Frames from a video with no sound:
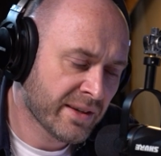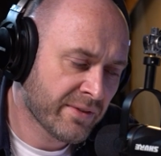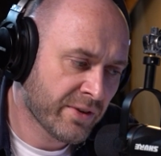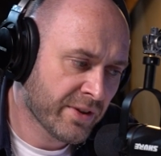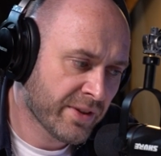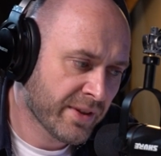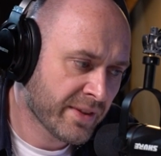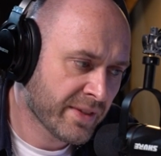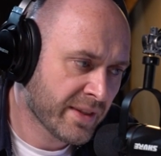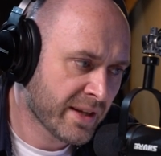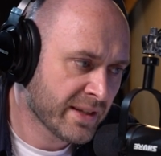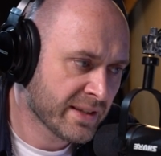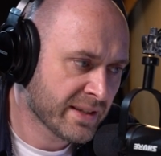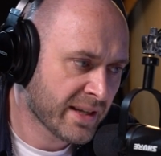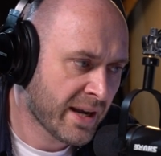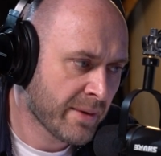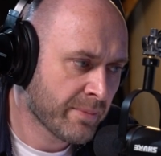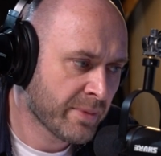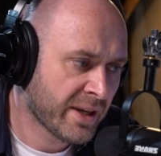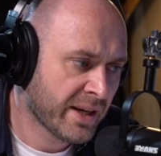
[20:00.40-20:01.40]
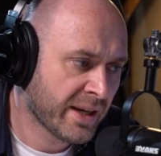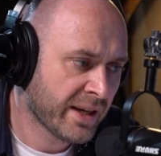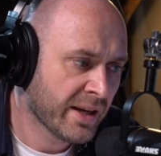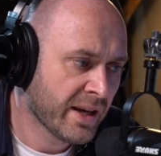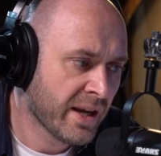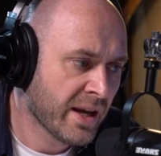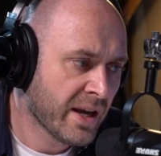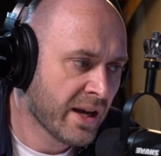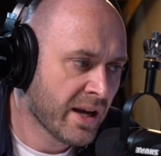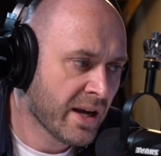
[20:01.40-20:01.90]
everything that is happening
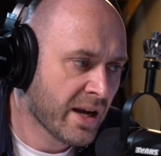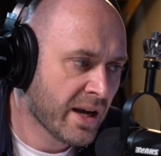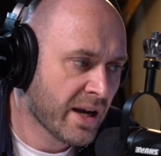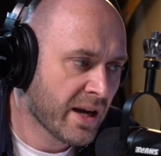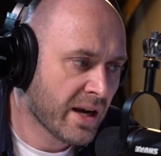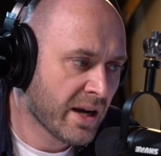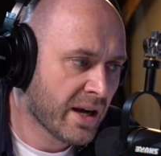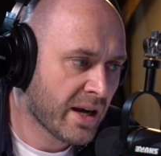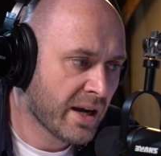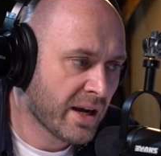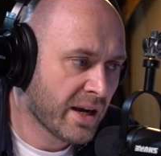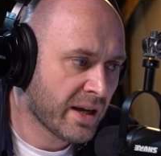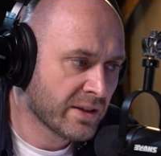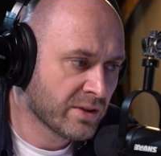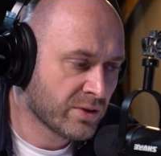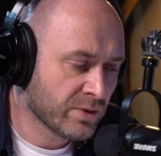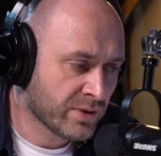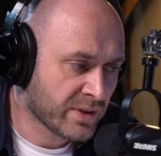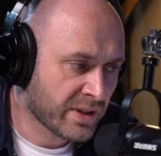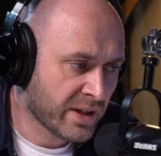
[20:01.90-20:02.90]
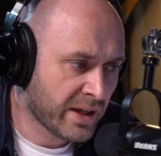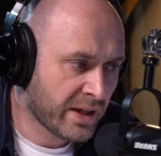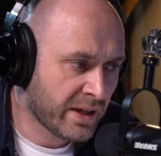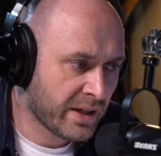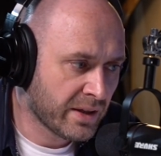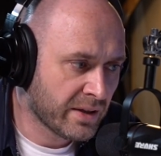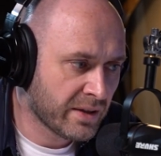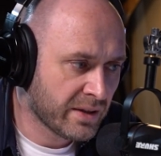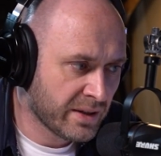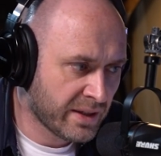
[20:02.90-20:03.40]
and to
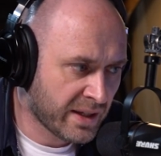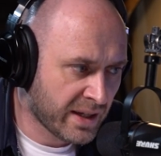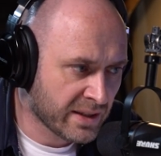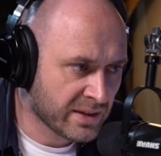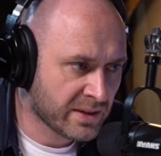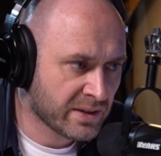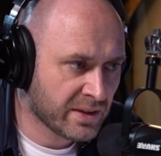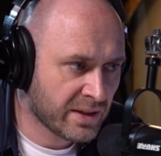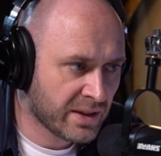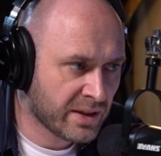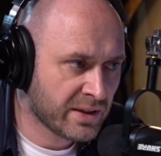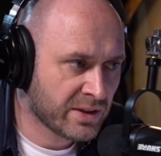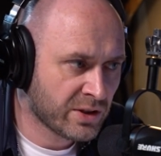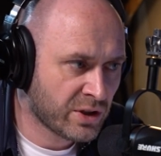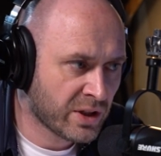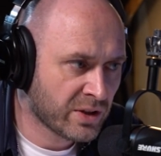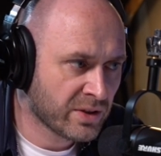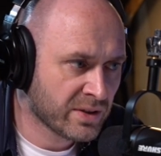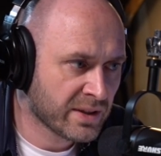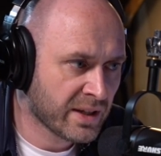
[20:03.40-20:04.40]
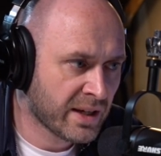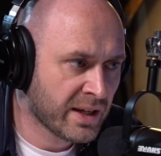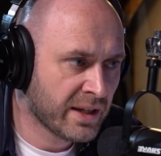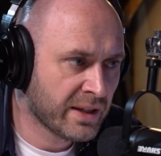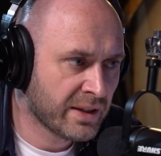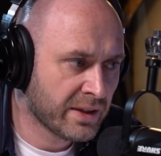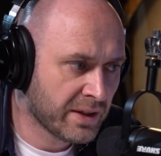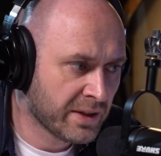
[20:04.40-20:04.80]
say, yes, it is genocide.